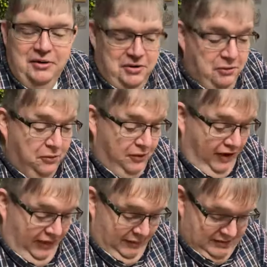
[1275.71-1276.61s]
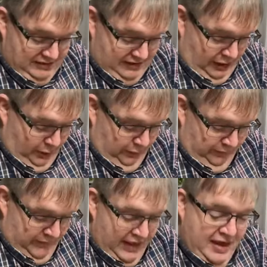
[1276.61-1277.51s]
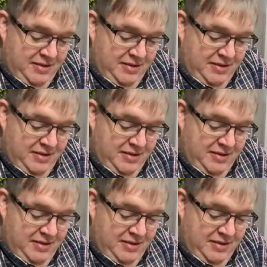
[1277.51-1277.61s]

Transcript: I don't know where all they was sold,